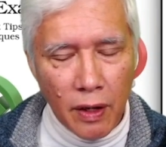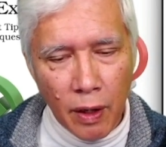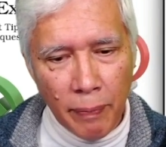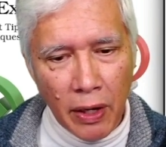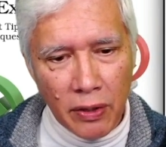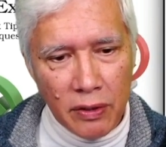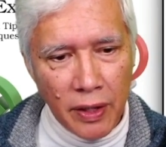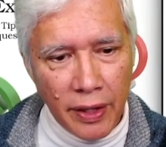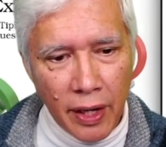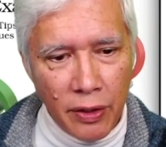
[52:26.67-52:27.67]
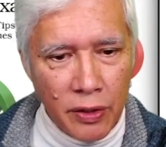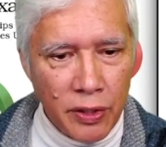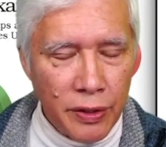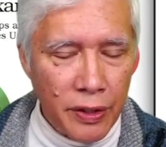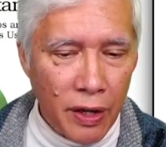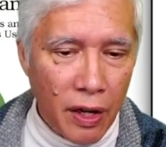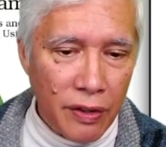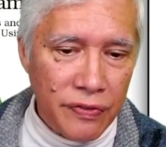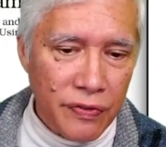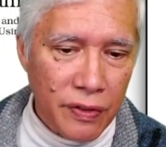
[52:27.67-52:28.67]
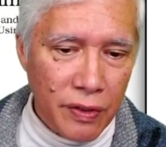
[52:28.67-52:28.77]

about like how to turn it off,